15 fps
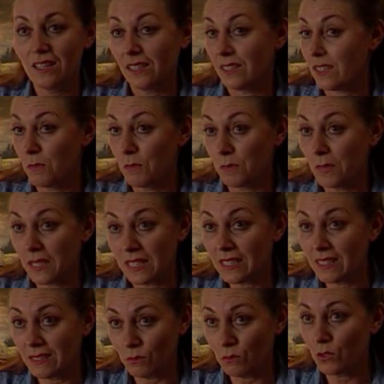some of them I
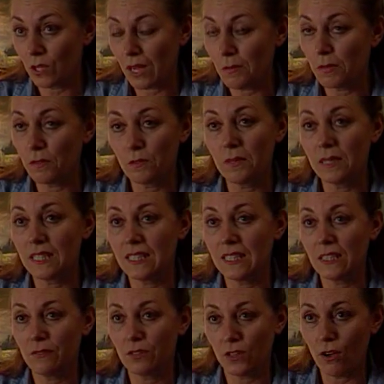didn't, or a couple of them I didn't
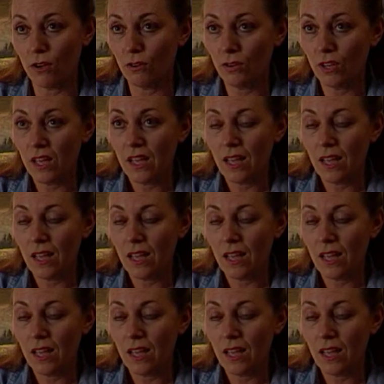even know.